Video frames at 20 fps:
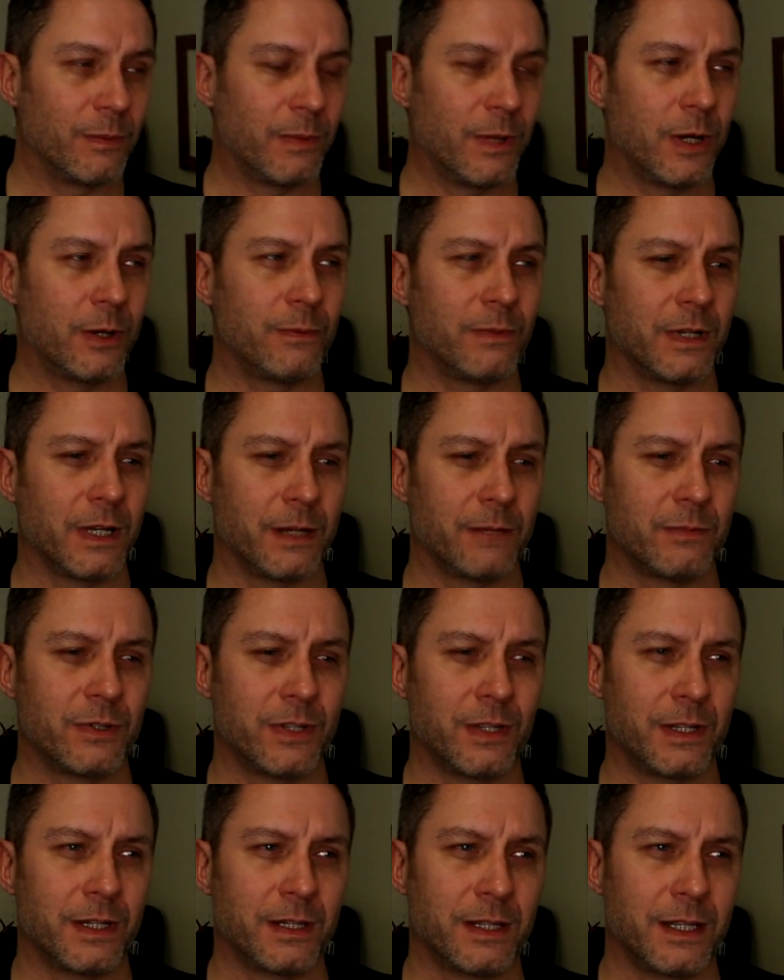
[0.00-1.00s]
at the moment,
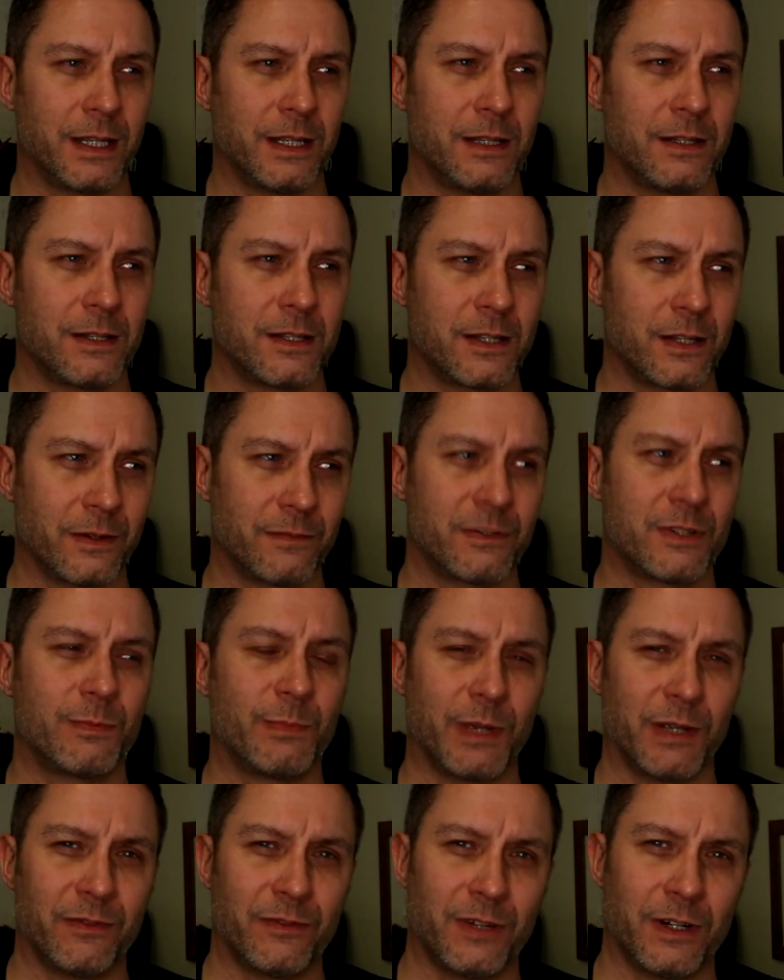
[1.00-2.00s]
I'm doing the Silver
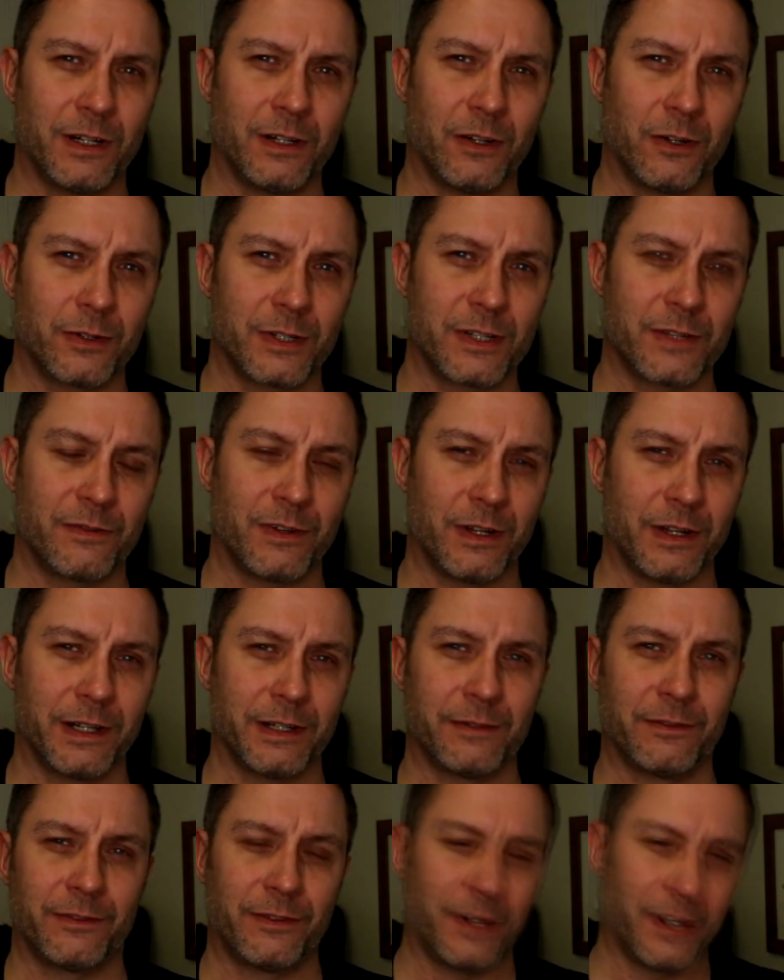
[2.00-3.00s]
Spitfire longest
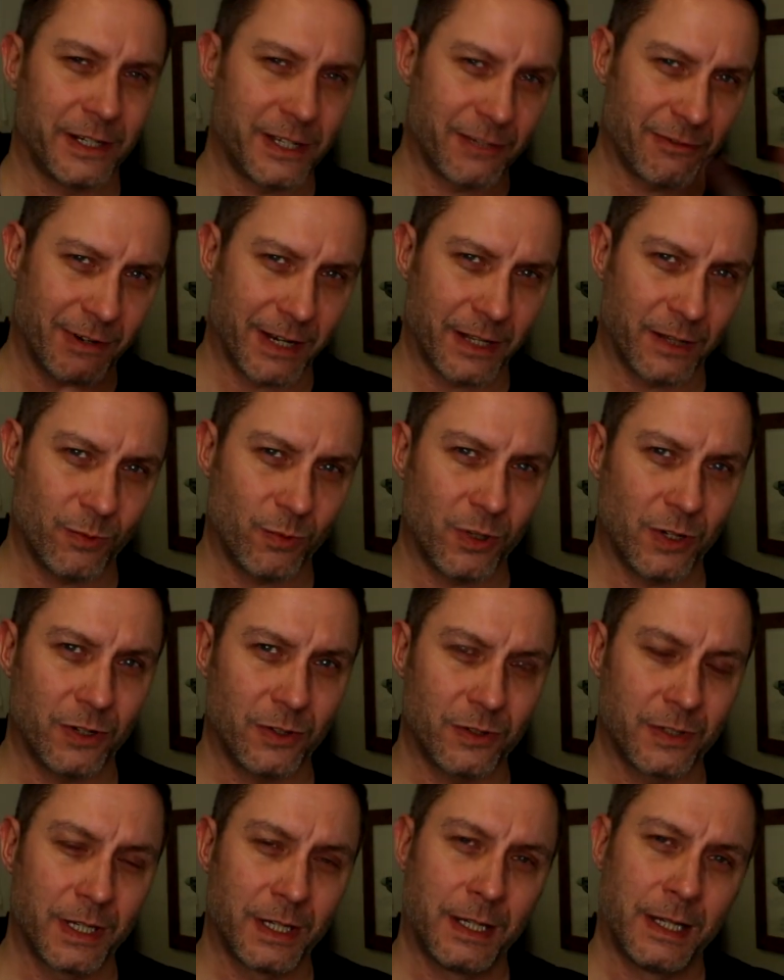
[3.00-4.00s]
flight around the
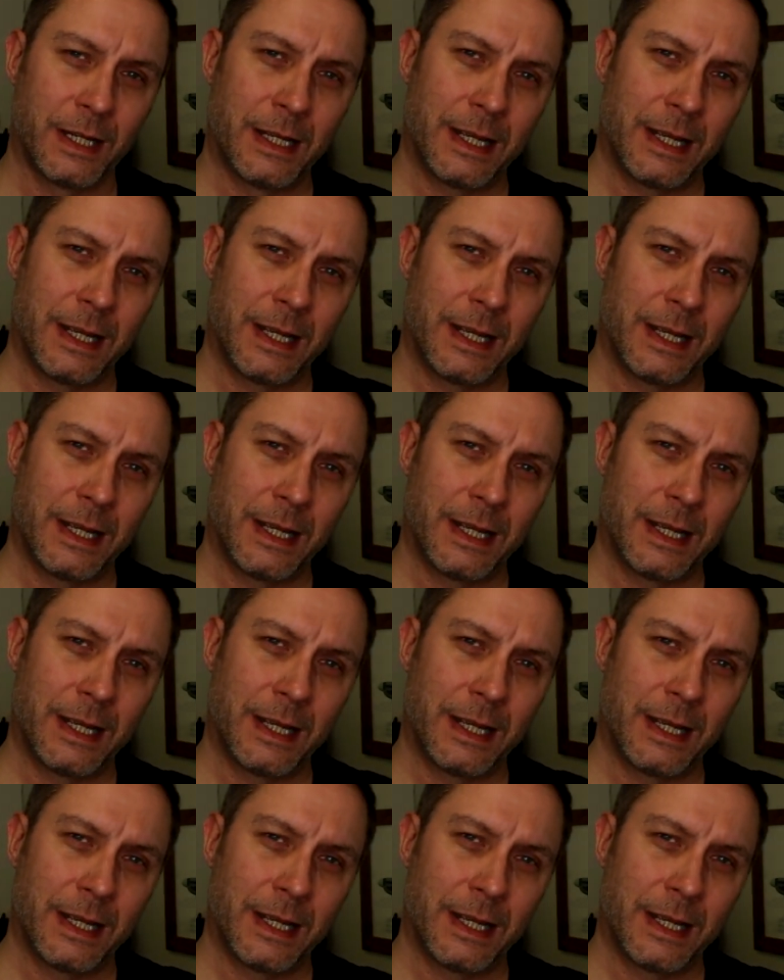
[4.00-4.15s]
world.